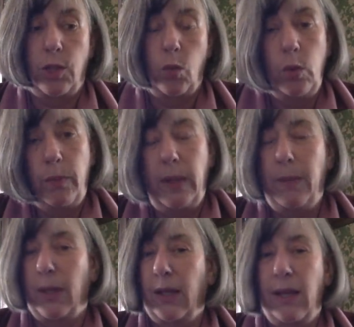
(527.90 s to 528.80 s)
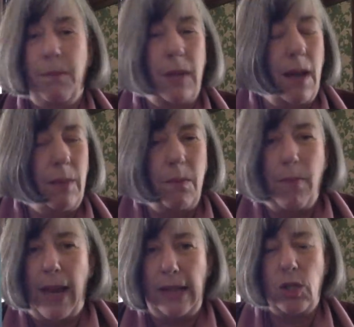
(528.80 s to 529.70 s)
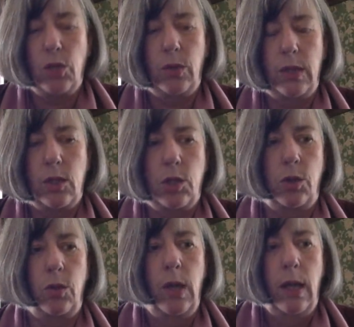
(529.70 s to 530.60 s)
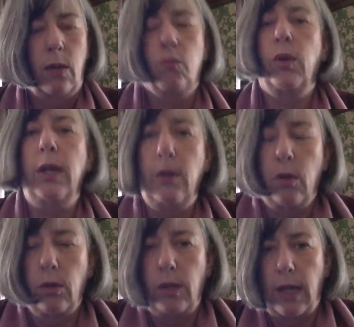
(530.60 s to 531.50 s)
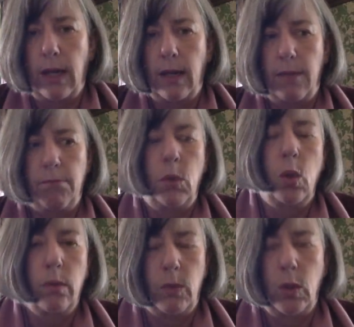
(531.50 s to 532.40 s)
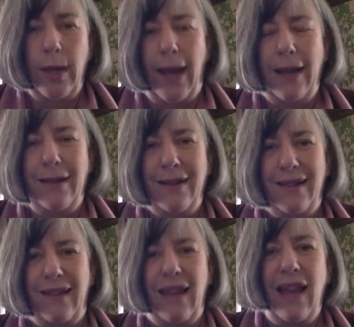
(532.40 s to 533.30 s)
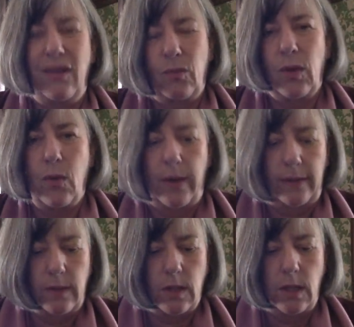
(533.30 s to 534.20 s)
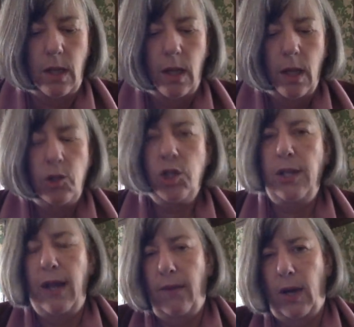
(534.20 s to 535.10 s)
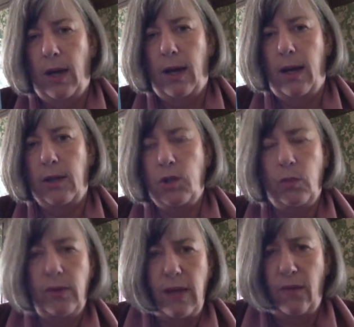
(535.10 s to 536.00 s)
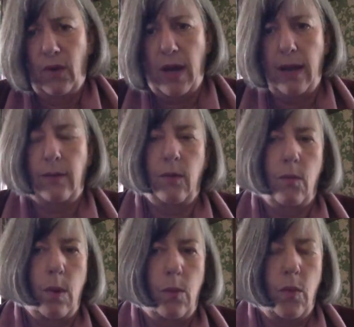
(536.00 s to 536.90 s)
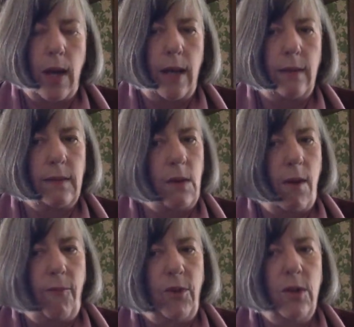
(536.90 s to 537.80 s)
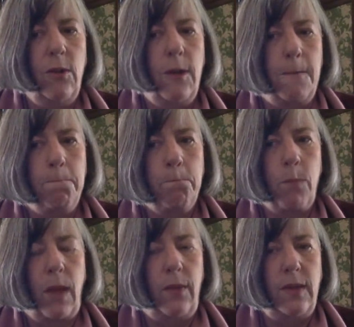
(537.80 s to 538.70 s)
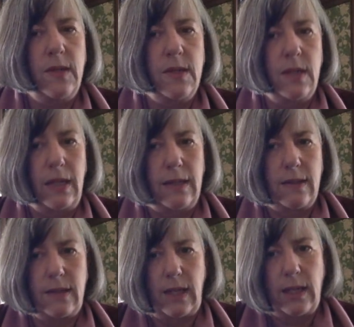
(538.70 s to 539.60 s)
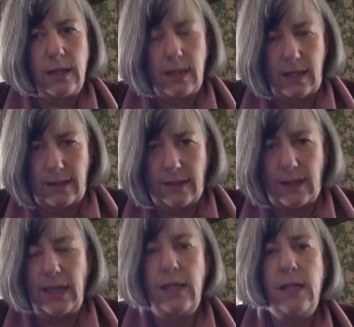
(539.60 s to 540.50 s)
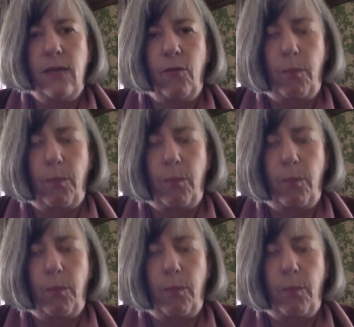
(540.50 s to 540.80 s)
would be, but I kept coming back to it to read on more and more candidates as requested. She was never out of the race, so I feel that this is an instinctive